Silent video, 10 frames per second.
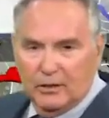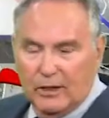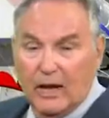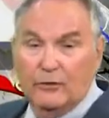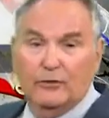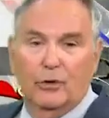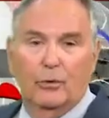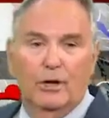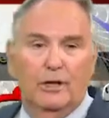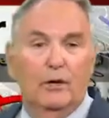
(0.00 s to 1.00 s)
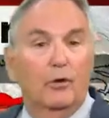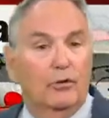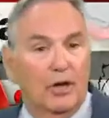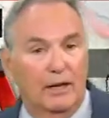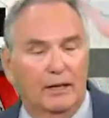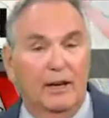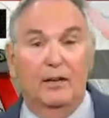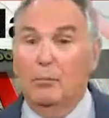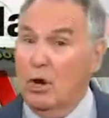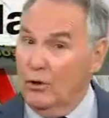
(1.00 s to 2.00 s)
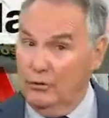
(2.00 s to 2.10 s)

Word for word: clouds our way overnight and tomorrow.